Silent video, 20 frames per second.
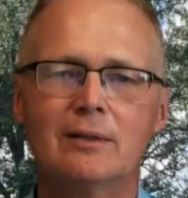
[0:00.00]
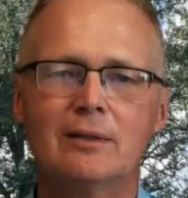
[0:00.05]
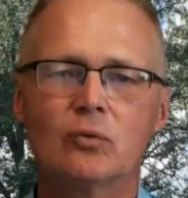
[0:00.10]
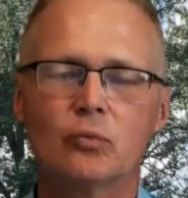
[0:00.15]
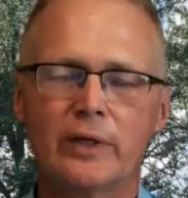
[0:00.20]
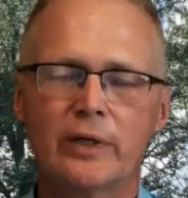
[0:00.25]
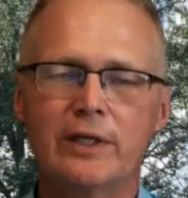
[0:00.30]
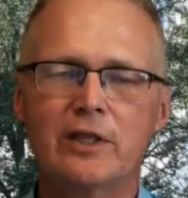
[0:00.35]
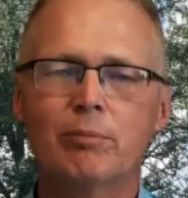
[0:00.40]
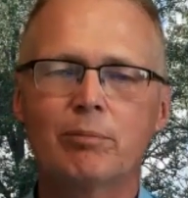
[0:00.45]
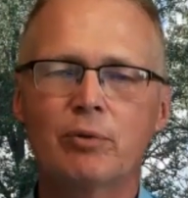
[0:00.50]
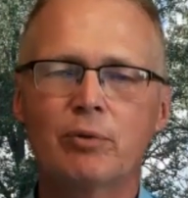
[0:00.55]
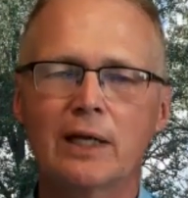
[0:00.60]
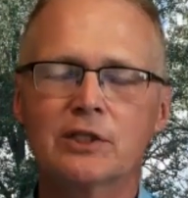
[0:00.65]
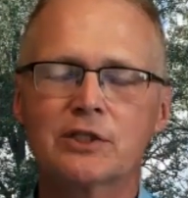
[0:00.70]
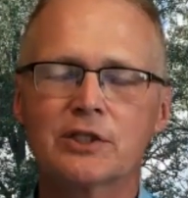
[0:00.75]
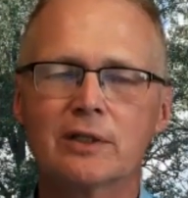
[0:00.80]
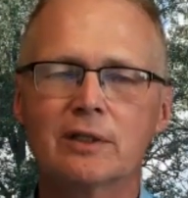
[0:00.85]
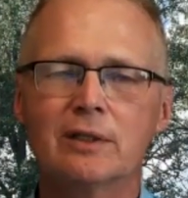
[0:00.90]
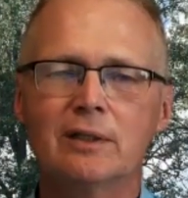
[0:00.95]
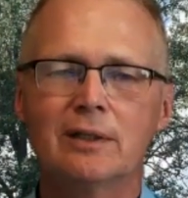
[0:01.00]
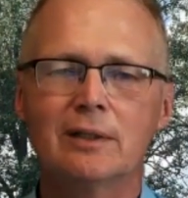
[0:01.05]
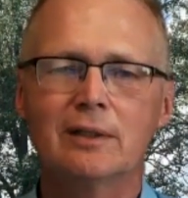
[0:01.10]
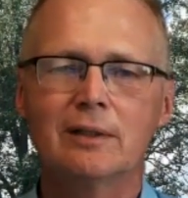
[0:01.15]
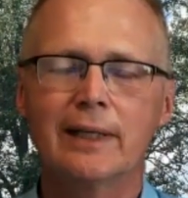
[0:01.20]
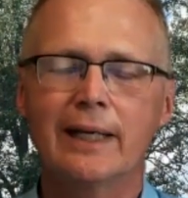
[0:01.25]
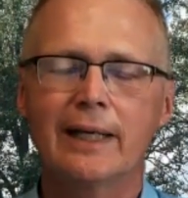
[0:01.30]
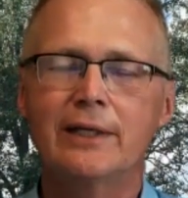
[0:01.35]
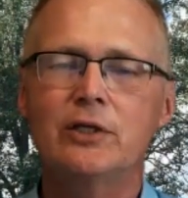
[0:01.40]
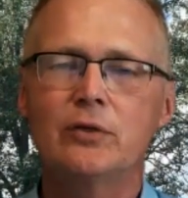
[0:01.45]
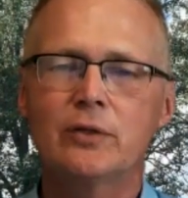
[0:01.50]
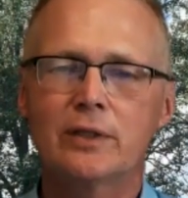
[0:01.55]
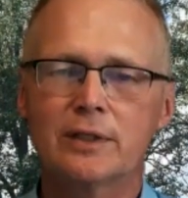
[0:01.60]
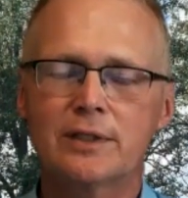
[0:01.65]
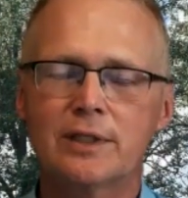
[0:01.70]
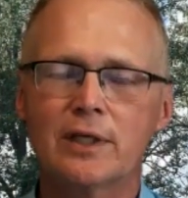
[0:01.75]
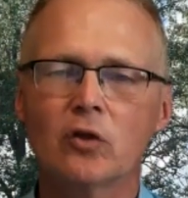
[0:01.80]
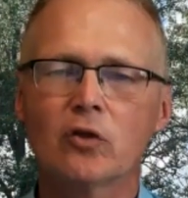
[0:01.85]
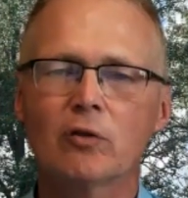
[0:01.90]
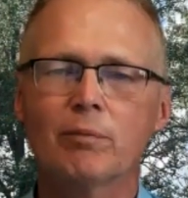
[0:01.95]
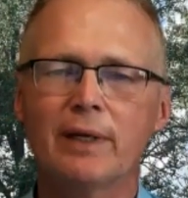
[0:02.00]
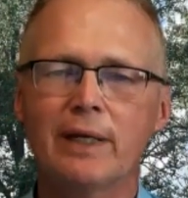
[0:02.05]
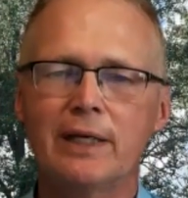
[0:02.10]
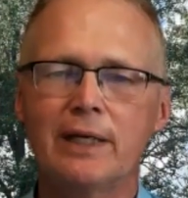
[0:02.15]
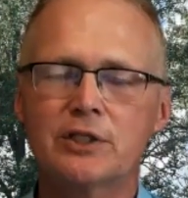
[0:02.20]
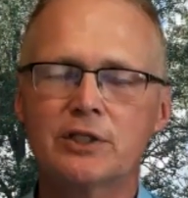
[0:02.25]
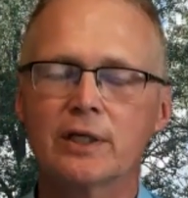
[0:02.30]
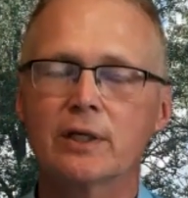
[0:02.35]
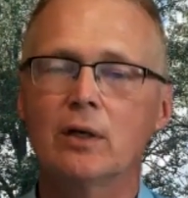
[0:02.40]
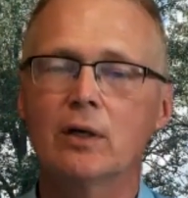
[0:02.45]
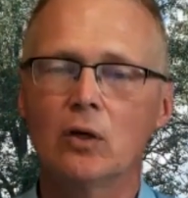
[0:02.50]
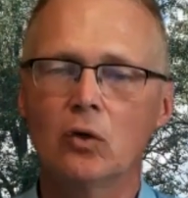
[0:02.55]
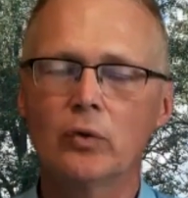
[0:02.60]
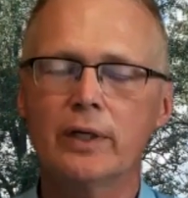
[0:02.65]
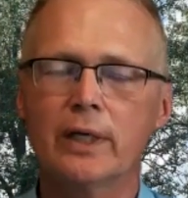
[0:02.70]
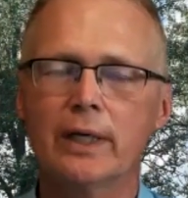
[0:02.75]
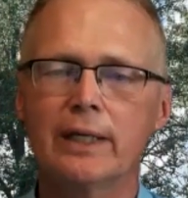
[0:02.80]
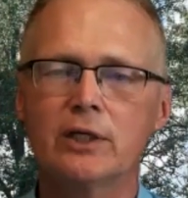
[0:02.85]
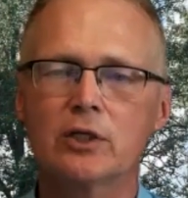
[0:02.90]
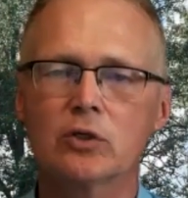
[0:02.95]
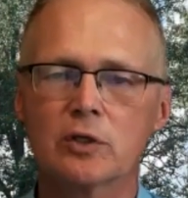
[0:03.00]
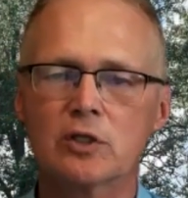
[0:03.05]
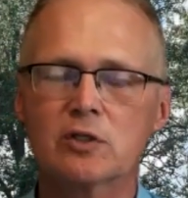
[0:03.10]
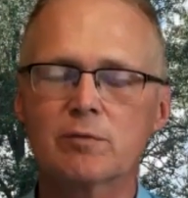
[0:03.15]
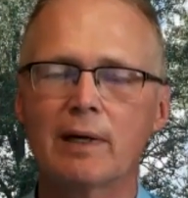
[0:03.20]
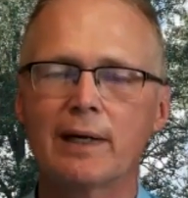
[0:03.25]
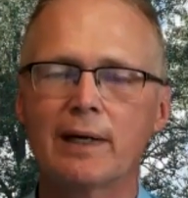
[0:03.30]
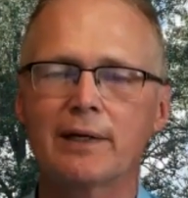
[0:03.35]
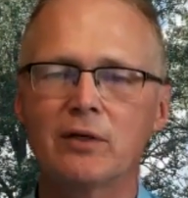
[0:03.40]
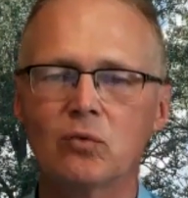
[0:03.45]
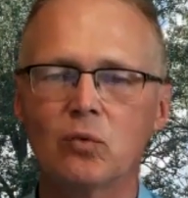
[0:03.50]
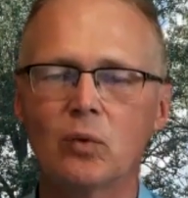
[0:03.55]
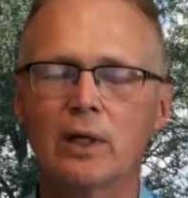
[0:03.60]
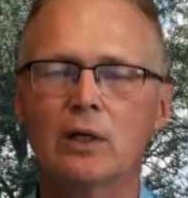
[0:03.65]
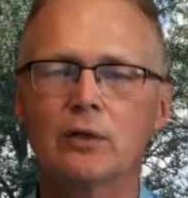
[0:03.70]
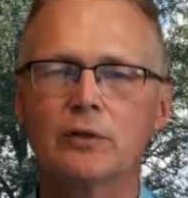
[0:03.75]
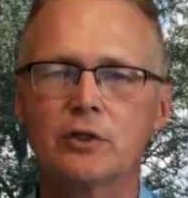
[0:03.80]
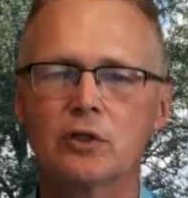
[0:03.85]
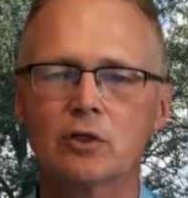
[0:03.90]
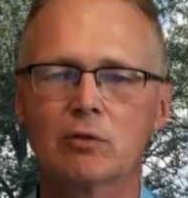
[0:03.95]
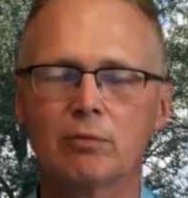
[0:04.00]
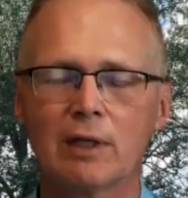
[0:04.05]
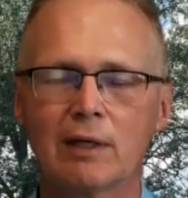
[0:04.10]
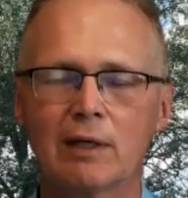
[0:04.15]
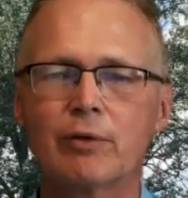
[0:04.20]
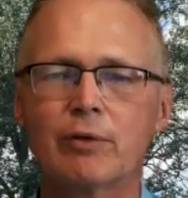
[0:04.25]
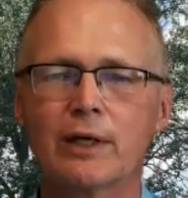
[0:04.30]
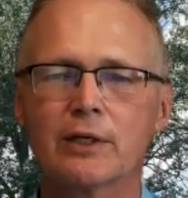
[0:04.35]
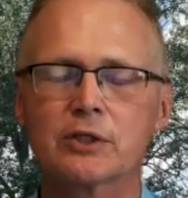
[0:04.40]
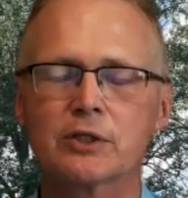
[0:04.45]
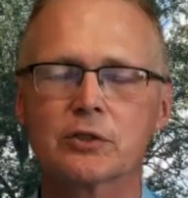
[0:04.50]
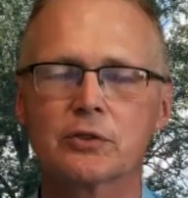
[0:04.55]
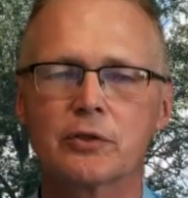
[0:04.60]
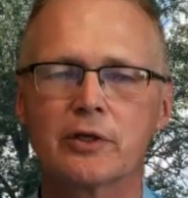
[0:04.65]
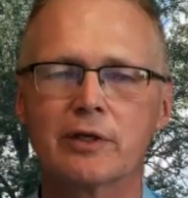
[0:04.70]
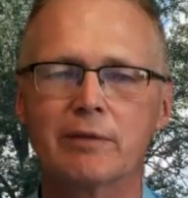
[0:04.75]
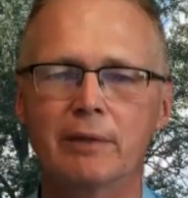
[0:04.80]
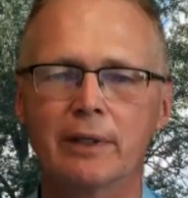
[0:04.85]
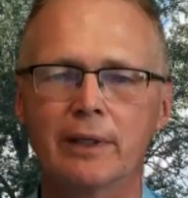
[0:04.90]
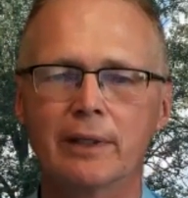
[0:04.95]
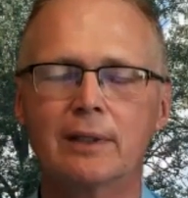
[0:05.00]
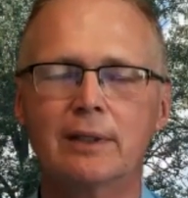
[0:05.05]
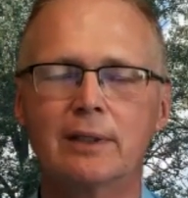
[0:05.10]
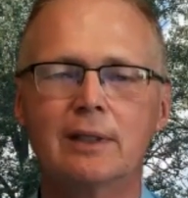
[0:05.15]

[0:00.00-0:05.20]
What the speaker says: read the pressure, and you could tell the patient, okay, you're responding well to your blood pressure treatment.